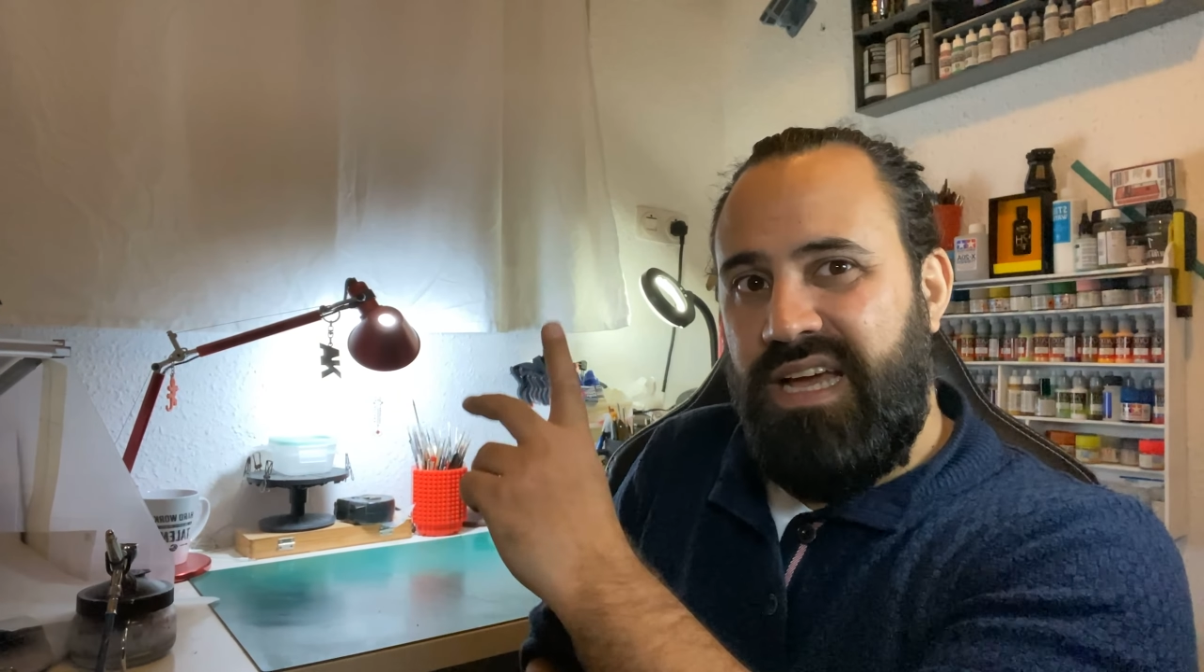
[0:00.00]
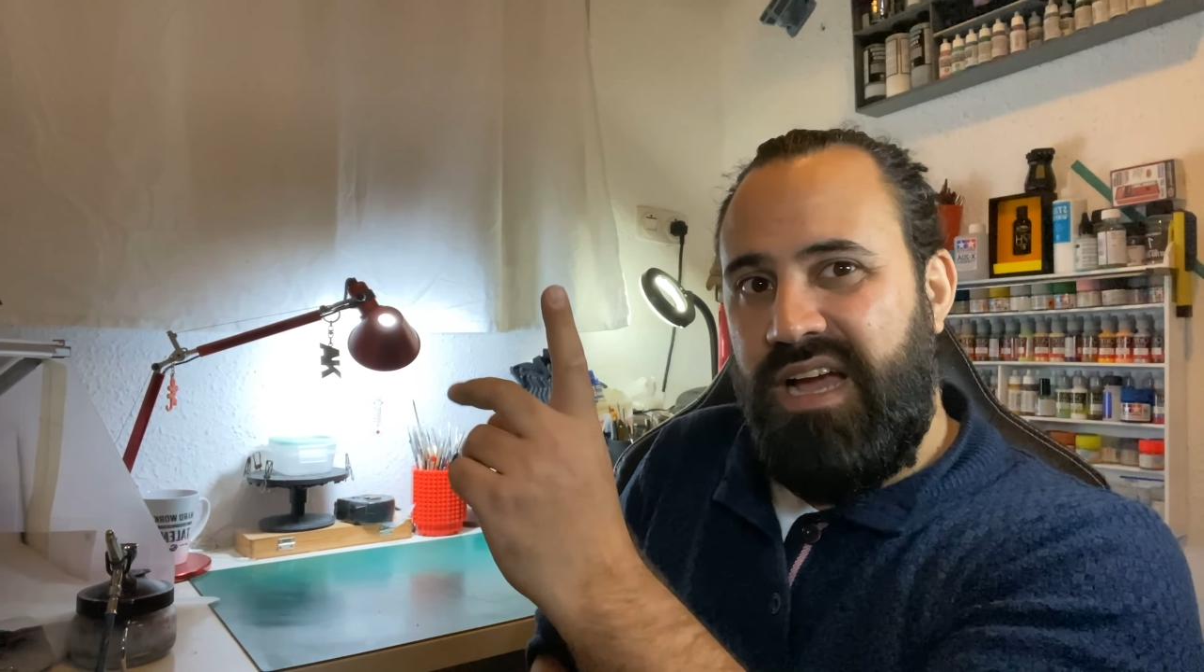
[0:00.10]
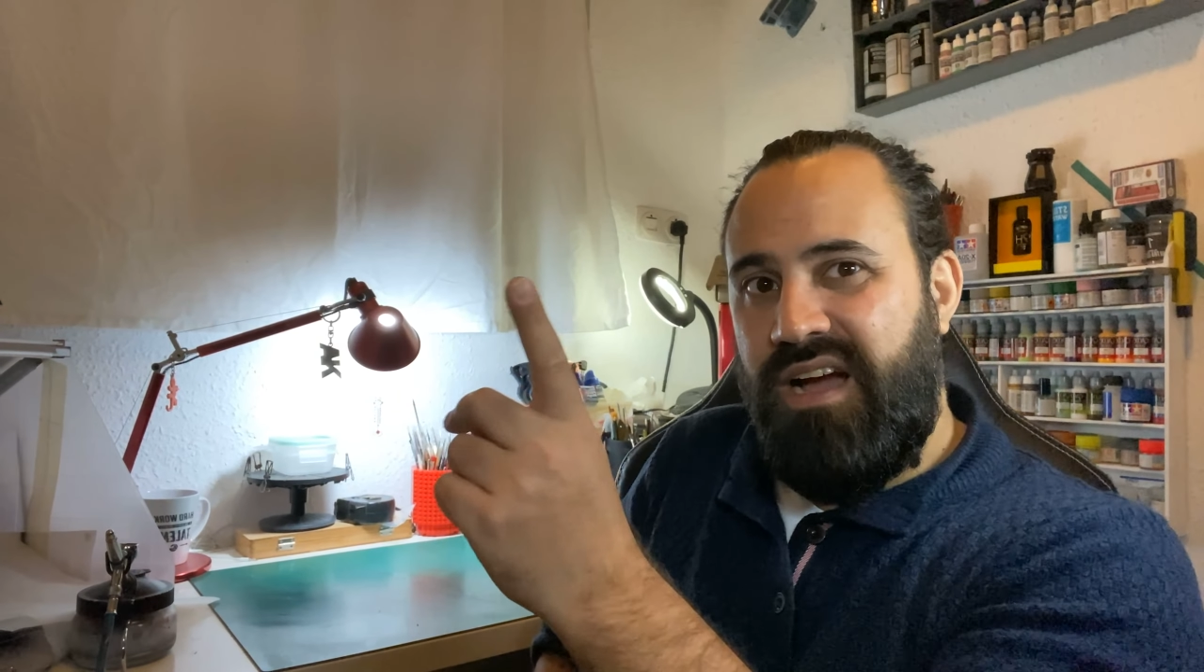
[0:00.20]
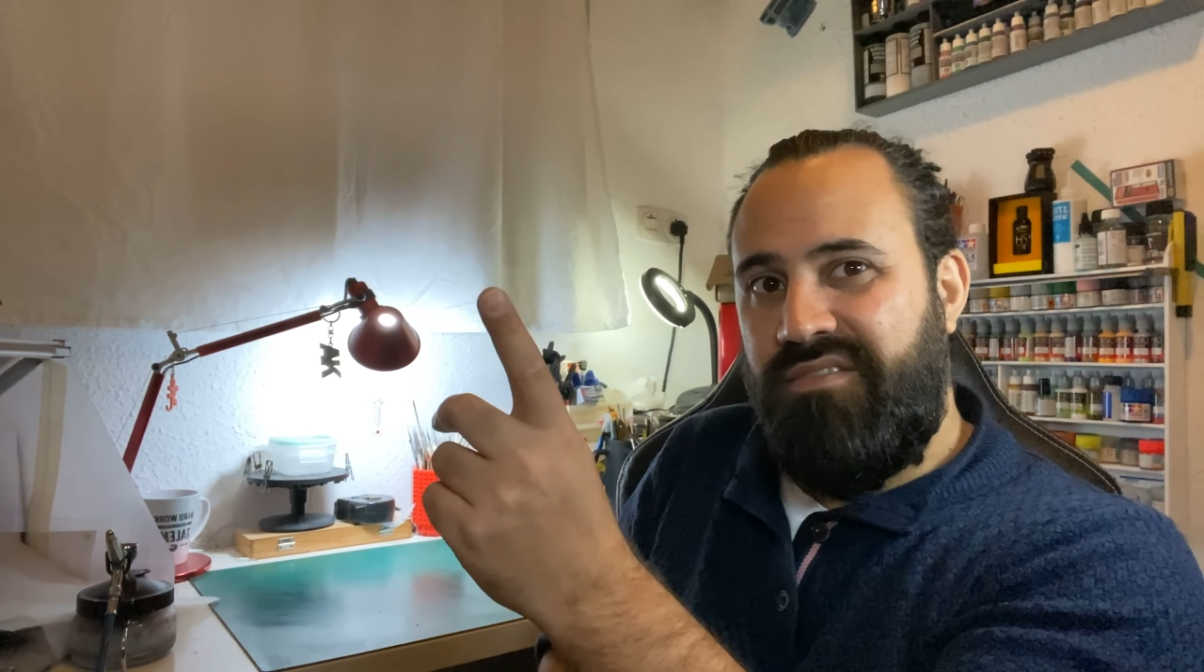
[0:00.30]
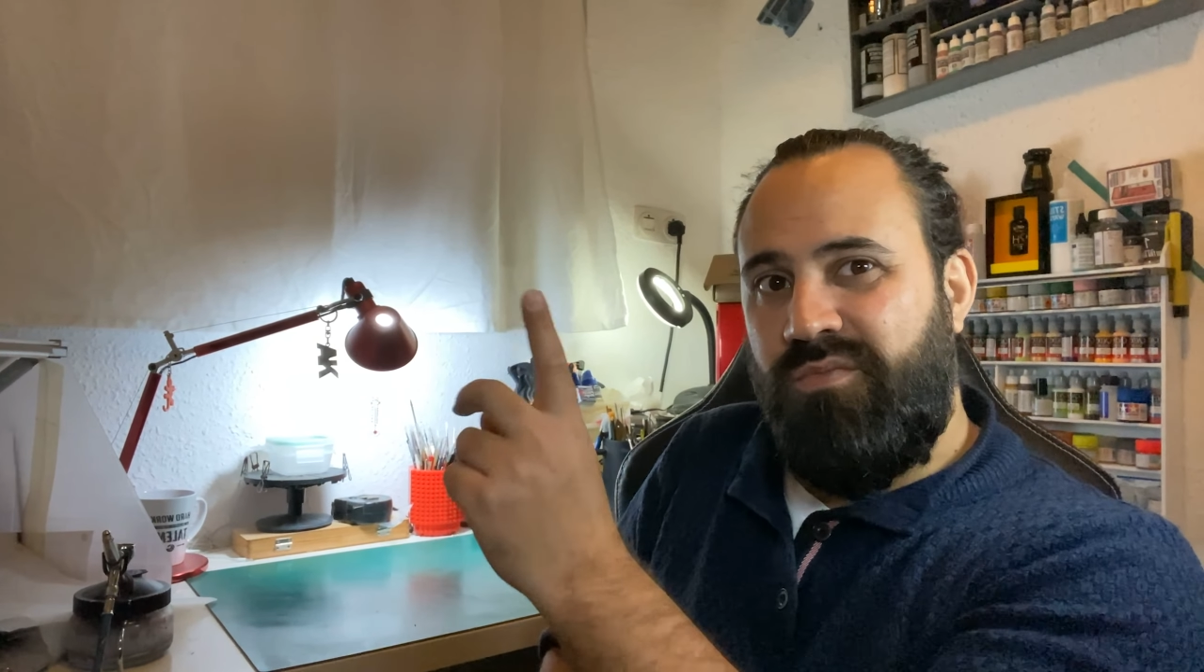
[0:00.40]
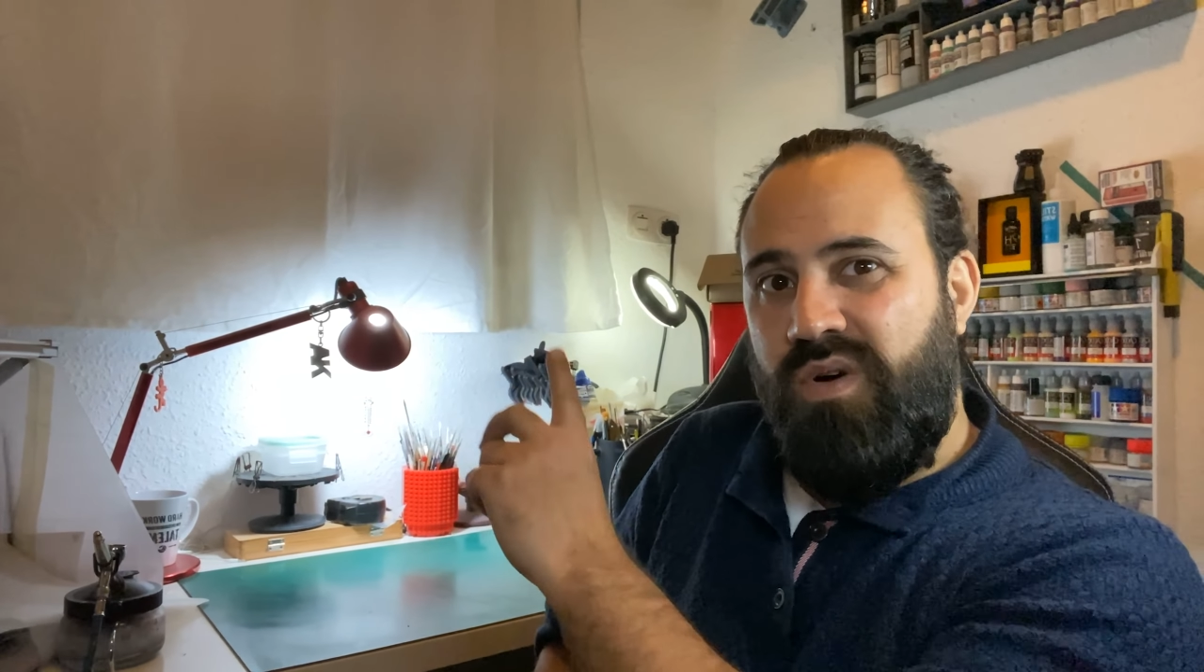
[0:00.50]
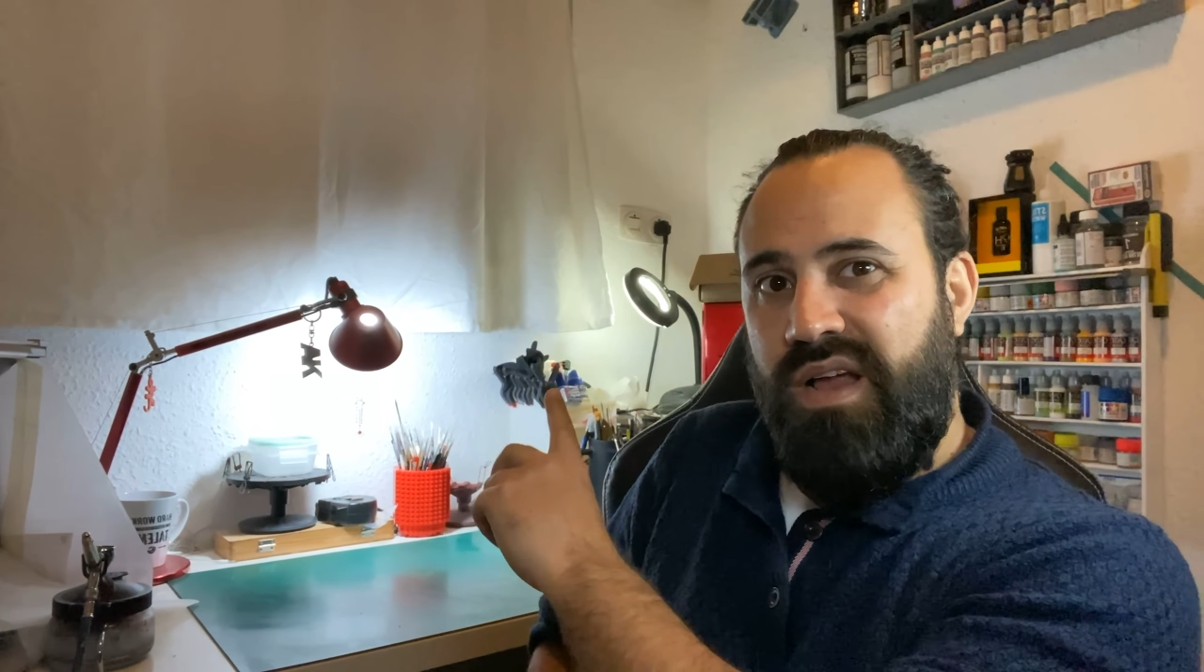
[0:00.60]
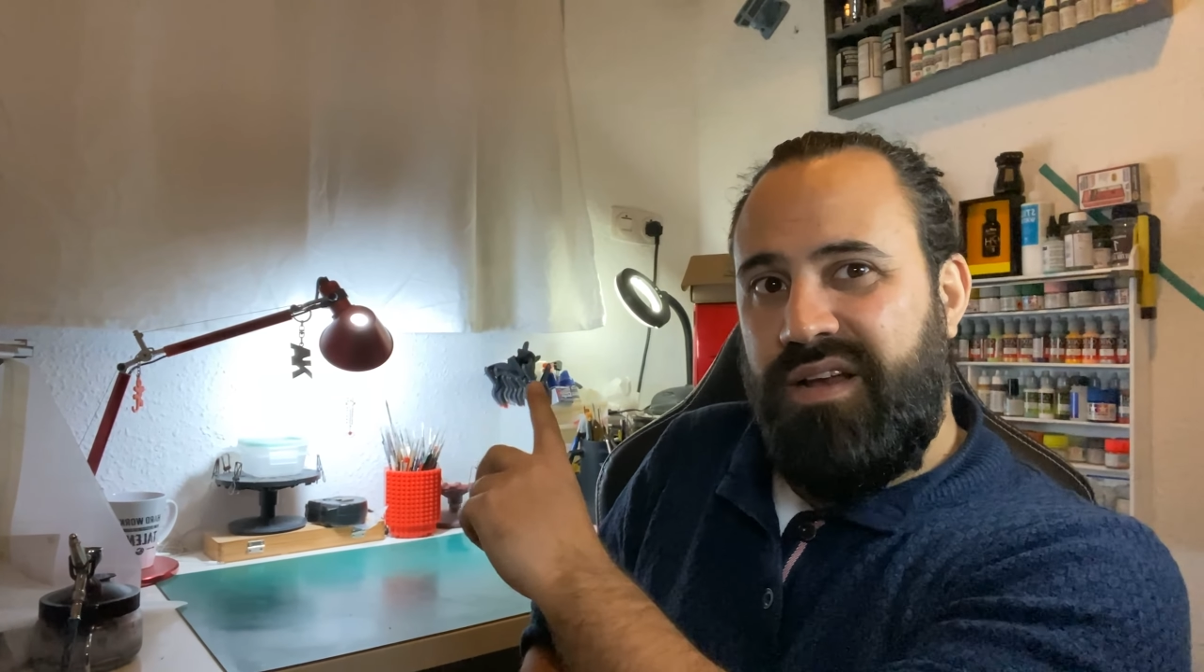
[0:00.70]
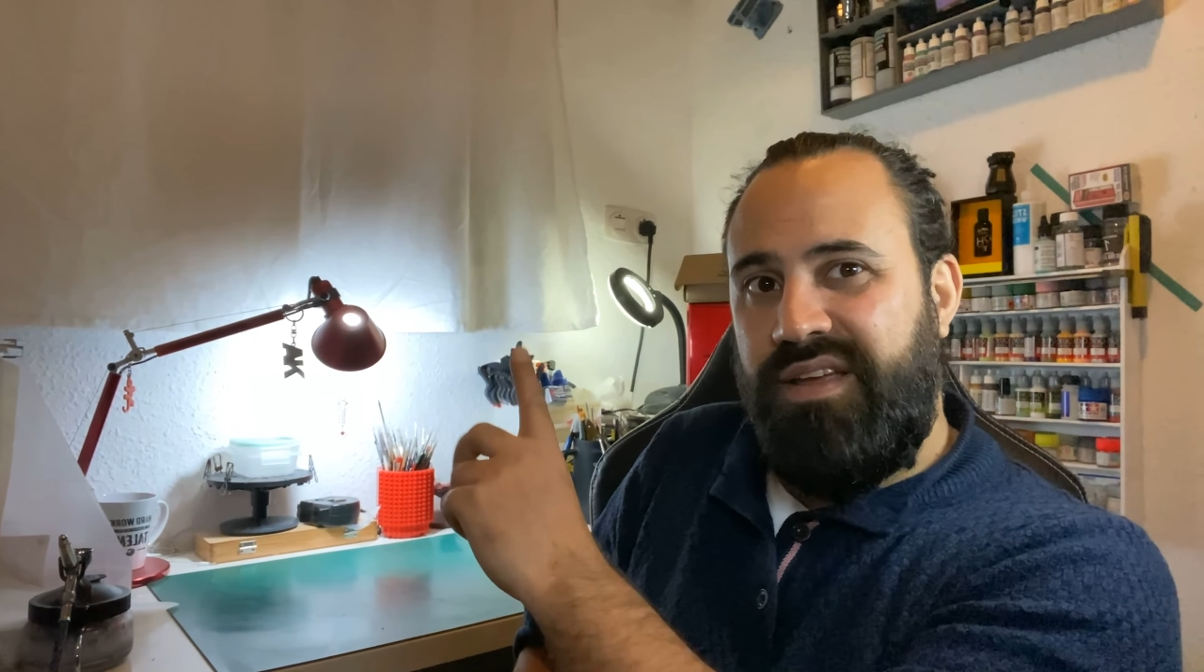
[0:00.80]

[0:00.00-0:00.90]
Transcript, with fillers: I have one